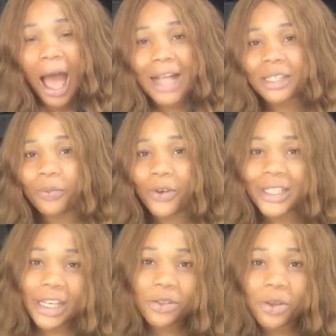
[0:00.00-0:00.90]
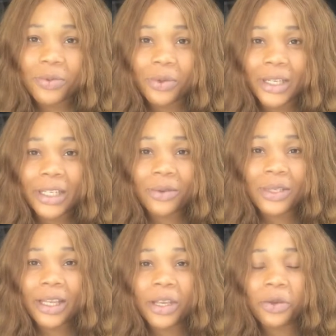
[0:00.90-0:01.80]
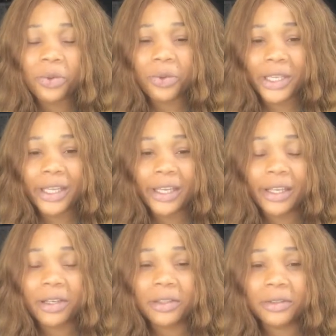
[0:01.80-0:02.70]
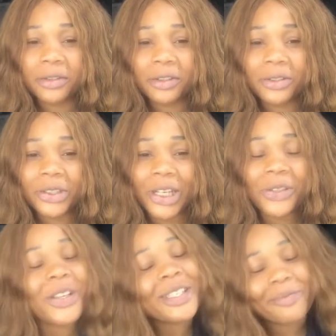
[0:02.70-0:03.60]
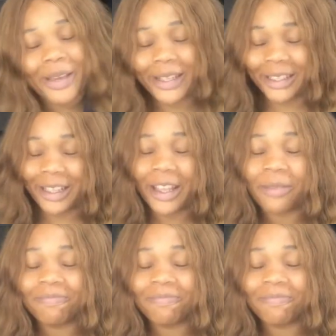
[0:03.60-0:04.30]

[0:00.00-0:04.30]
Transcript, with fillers: At a point, I stopped talking. I was like, okay. I was just smiling. Like,